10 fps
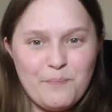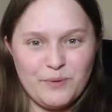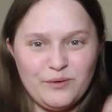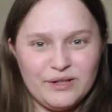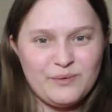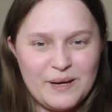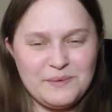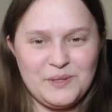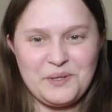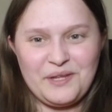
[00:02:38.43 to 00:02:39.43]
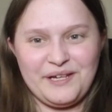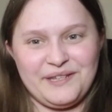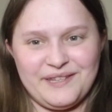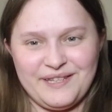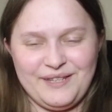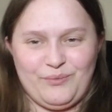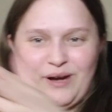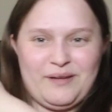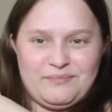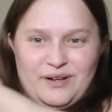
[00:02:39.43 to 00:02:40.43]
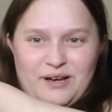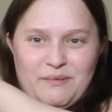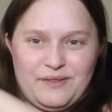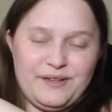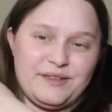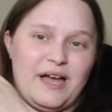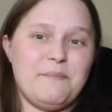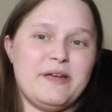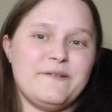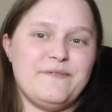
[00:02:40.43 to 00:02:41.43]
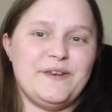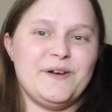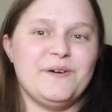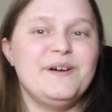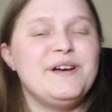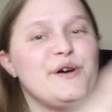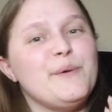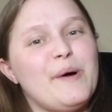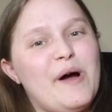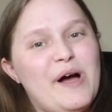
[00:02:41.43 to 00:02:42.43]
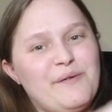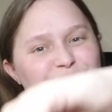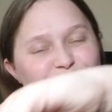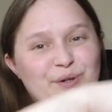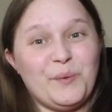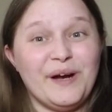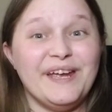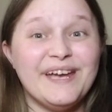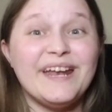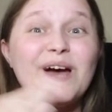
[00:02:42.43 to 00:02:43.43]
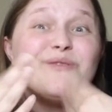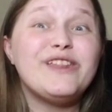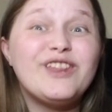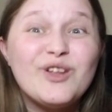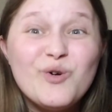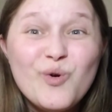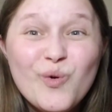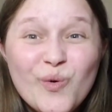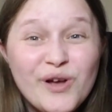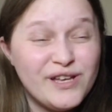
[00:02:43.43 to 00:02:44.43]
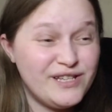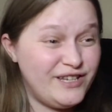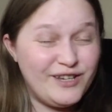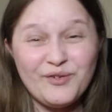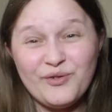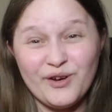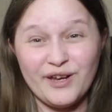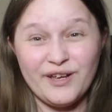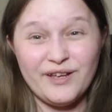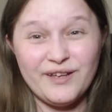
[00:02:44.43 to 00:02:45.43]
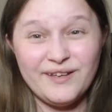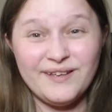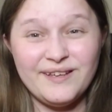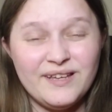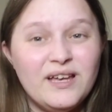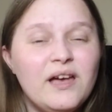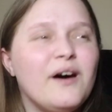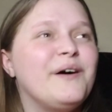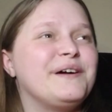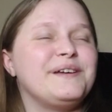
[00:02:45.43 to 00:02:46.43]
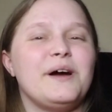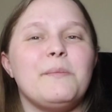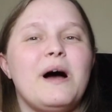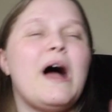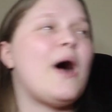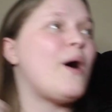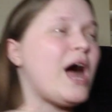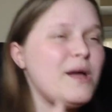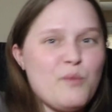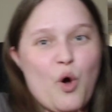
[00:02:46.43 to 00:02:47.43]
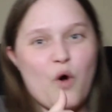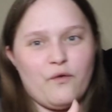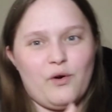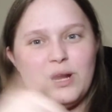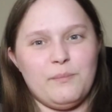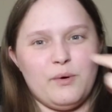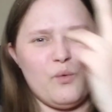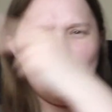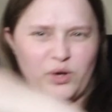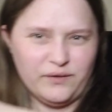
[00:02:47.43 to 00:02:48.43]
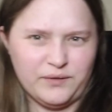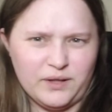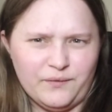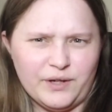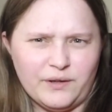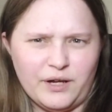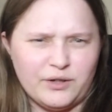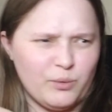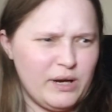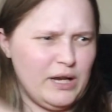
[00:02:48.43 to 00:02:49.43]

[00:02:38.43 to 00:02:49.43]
The reason why I'm doing this is why I'm talking about this. I made a video about how I was underweight, and I was so different. About how I'm overweight, but was severely underweight.